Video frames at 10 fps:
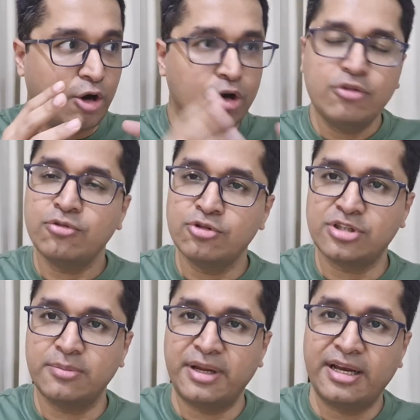On
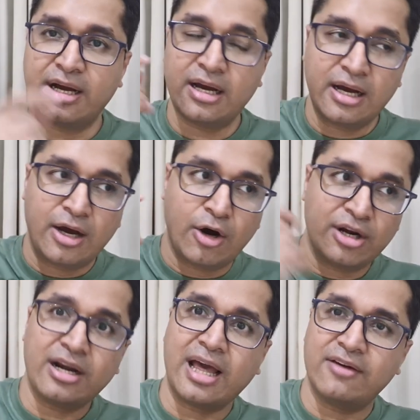social media,
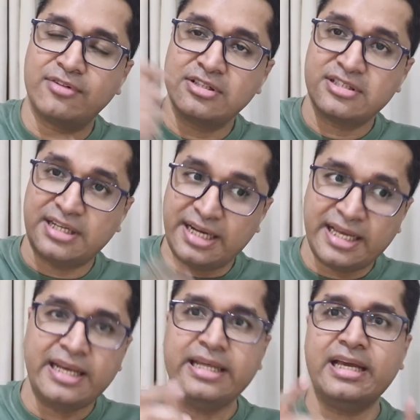on an average
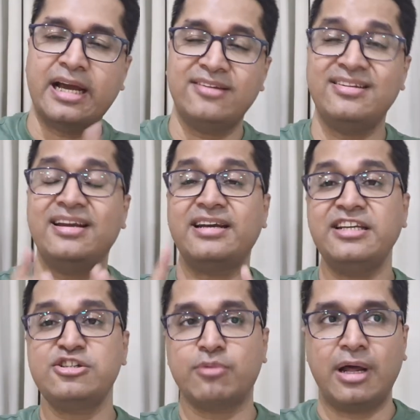daily, I see at
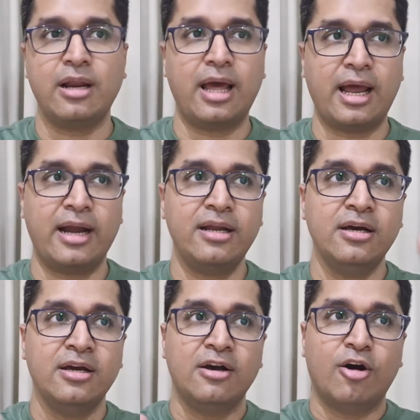least one ad
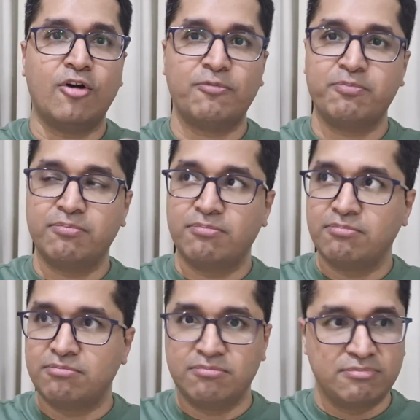of
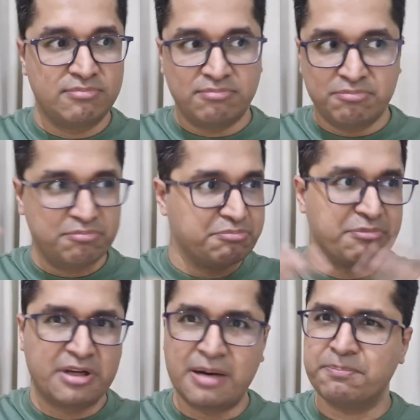
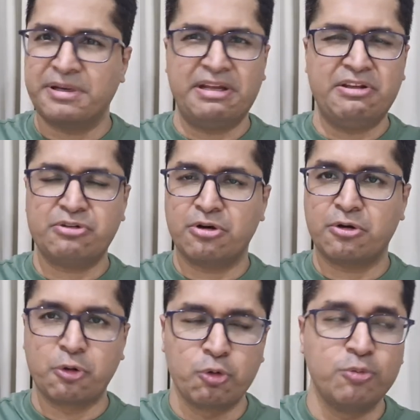companies
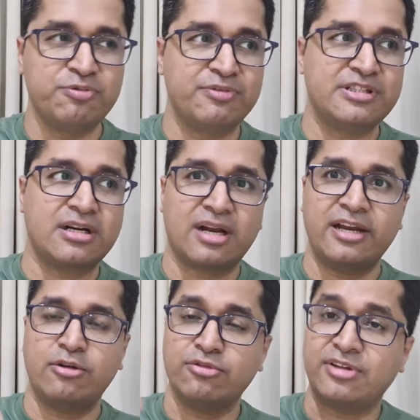or groups which are
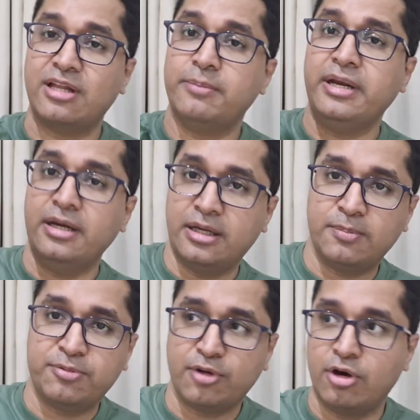trying to sell me
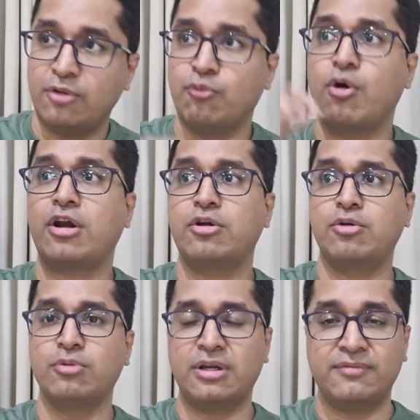tips on what
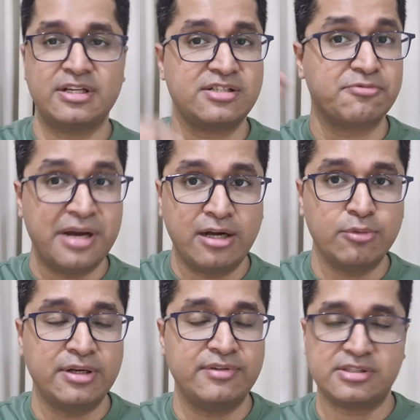to invest, where
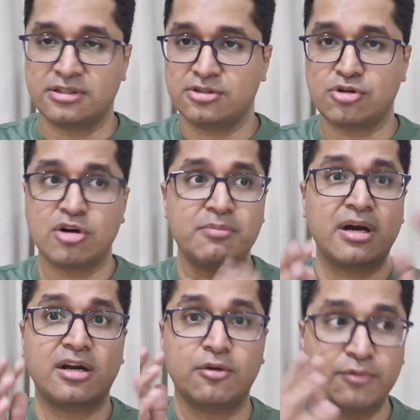to invest in the stock
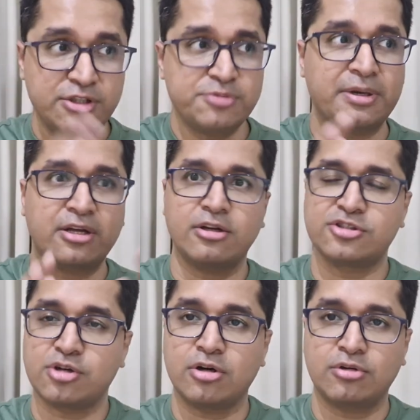market, which particular
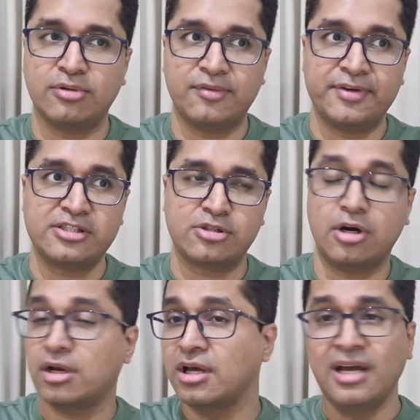stock to invest
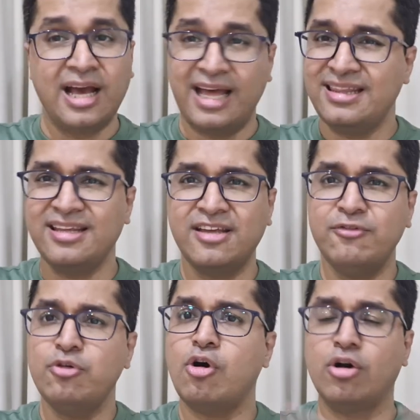on, and they give
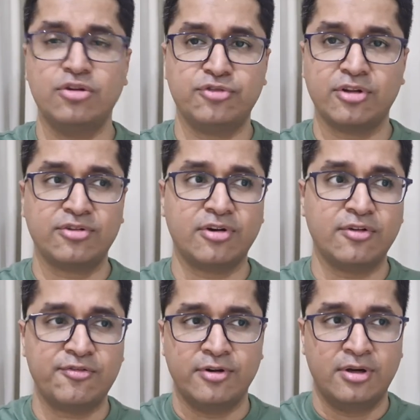you all sorts
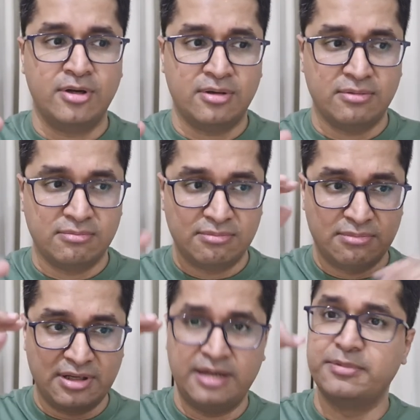of
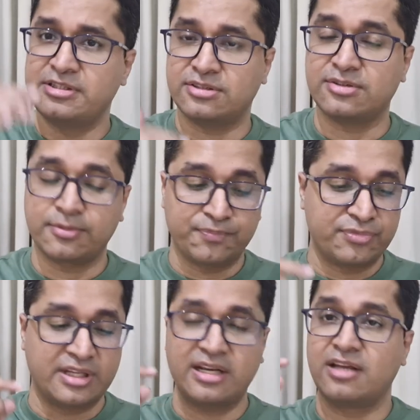images
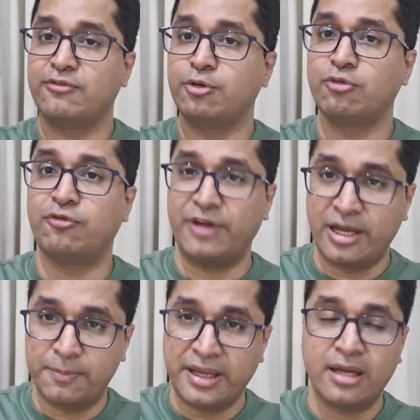they'll give you
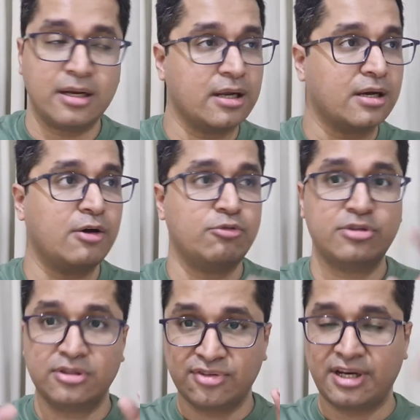fake PNL
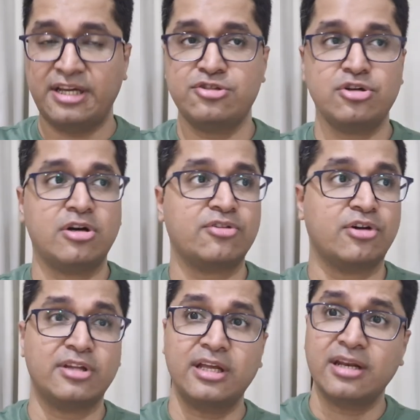account screenshots
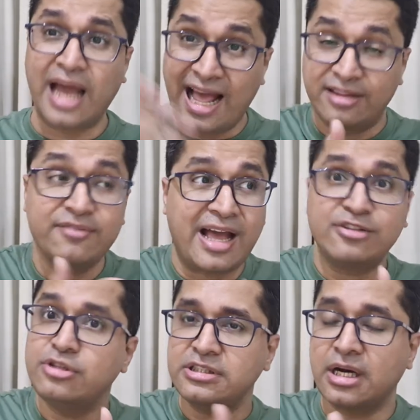or they'll they've
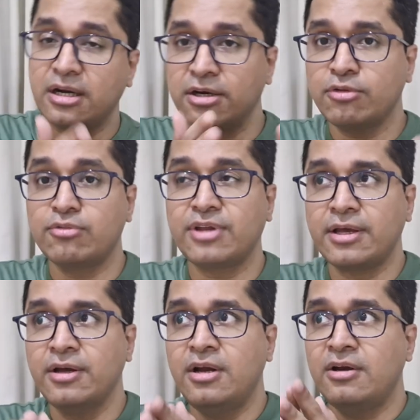actually started
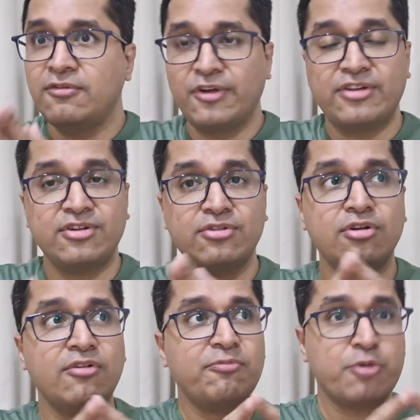using faces
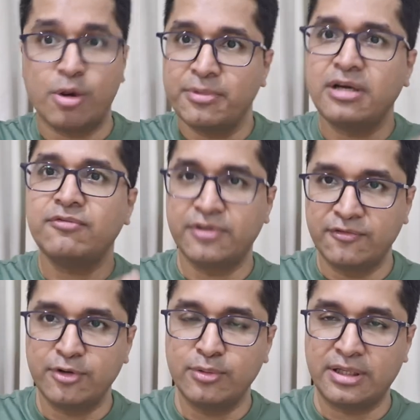of prominent
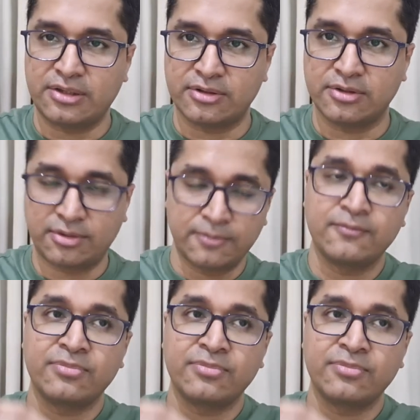influencers.